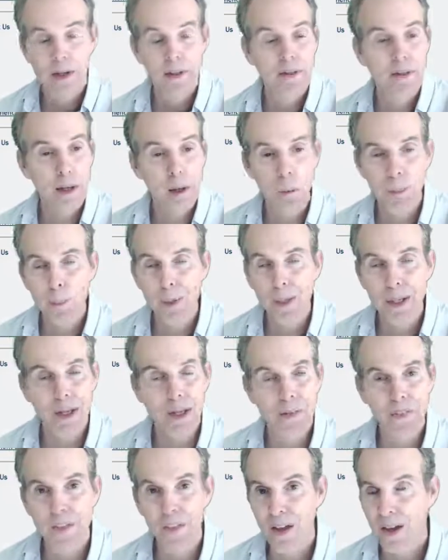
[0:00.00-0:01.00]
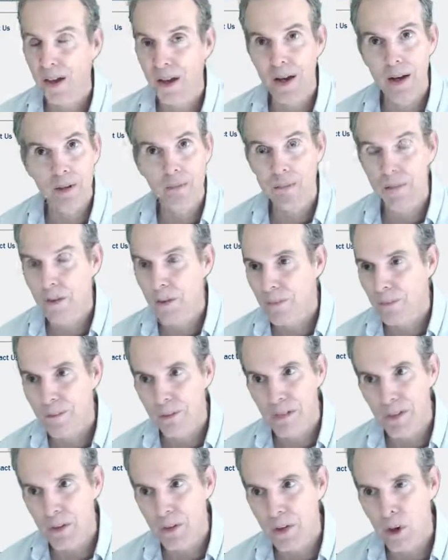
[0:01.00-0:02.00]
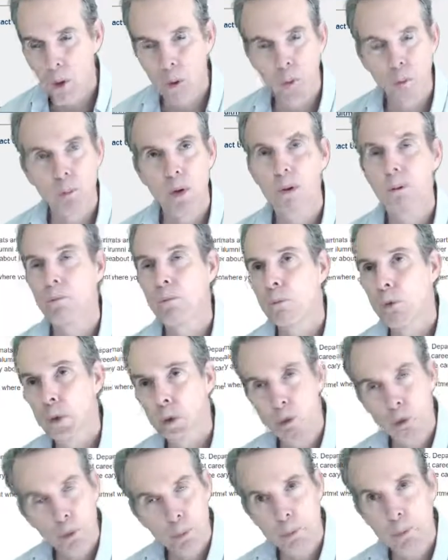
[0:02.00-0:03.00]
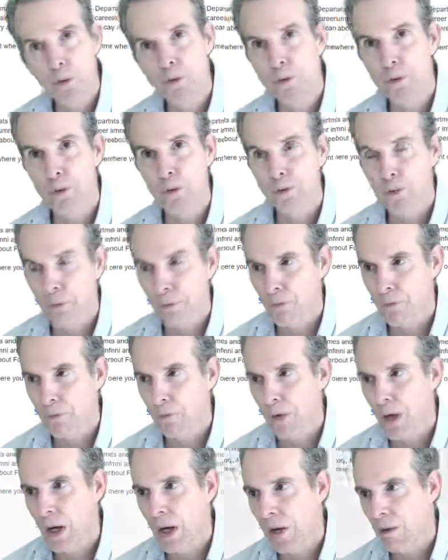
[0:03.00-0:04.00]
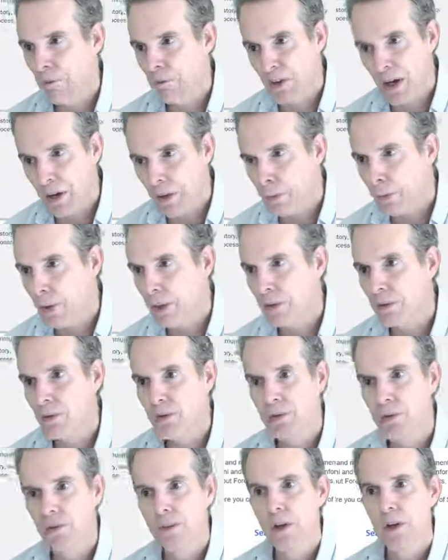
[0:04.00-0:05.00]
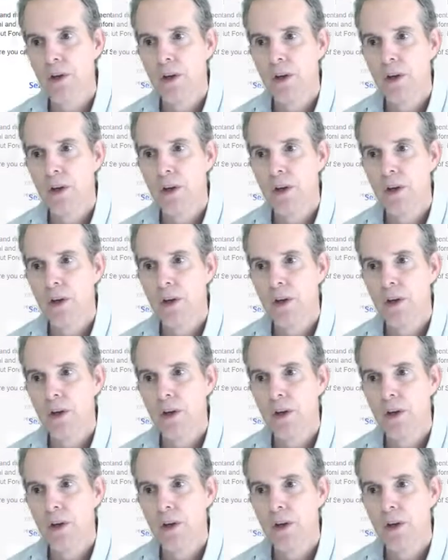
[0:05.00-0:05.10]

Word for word: They'll be at the, you know, recruitment for veterans.